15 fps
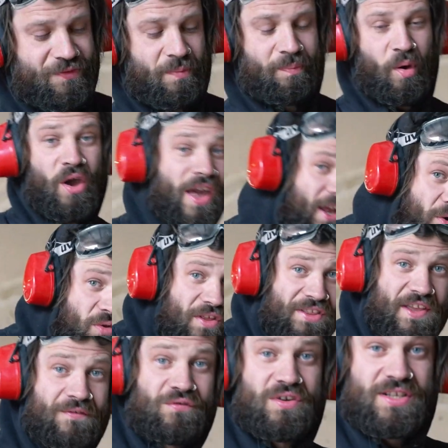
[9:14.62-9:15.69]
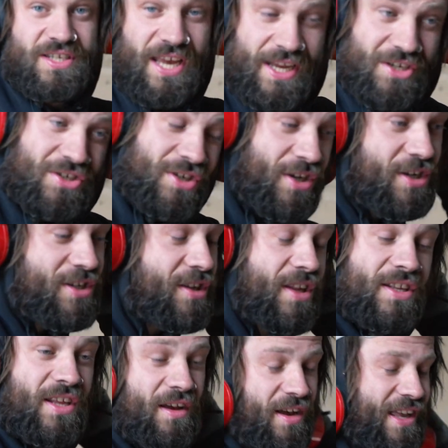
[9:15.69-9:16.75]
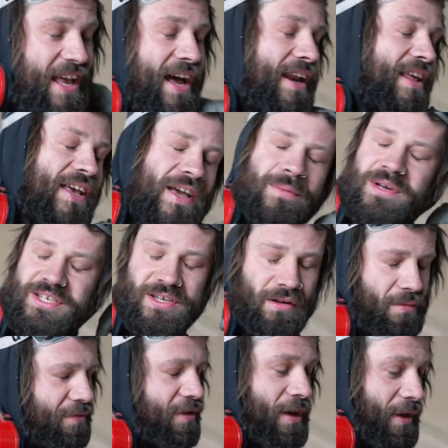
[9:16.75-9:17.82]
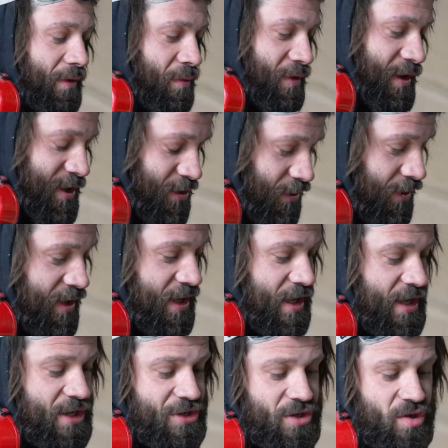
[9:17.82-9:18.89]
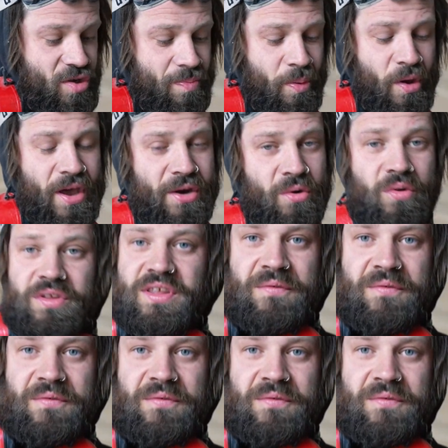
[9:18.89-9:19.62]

To put in all the different textures and I can't hear myself think with these on. So to put in all the